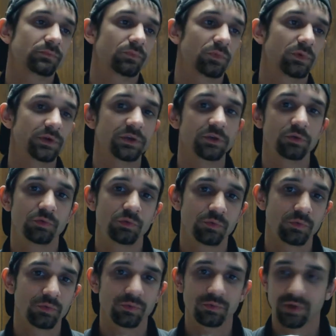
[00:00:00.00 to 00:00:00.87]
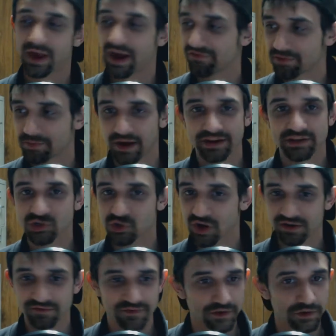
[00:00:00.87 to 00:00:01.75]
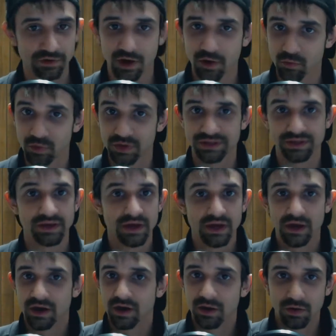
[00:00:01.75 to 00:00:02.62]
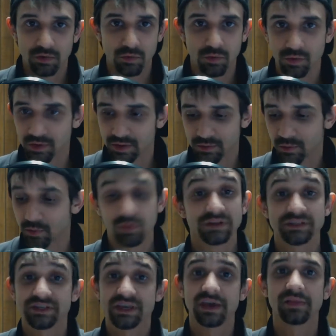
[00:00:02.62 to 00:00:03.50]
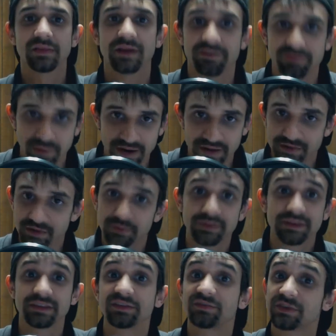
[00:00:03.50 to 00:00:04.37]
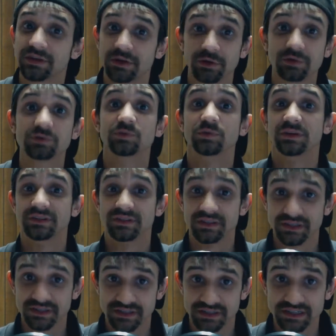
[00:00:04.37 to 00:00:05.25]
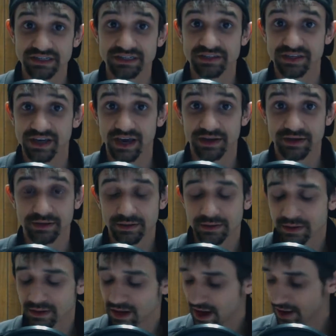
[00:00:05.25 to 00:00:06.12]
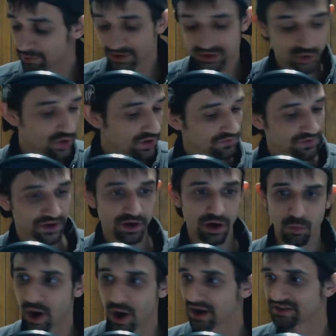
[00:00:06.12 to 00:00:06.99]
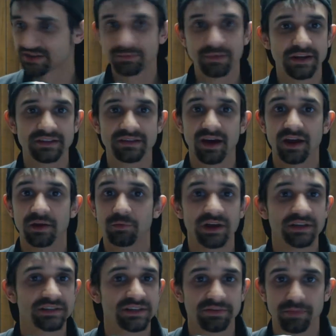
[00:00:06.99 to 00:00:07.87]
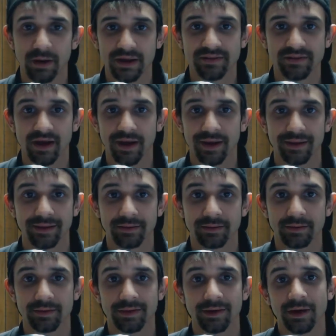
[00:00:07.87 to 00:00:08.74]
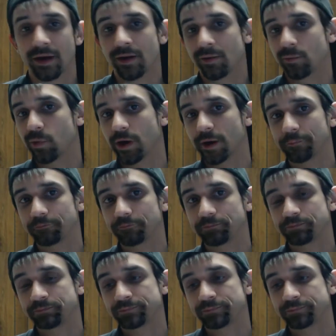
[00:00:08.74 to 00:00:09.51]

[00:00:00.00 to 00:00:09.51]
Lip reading: Well, everybody's trying to figure out what's killing everybody. Nobody even knows what it's a disease yet. Everybody's trying to figure out, why is everybody dying? Why is everybody dying? Well,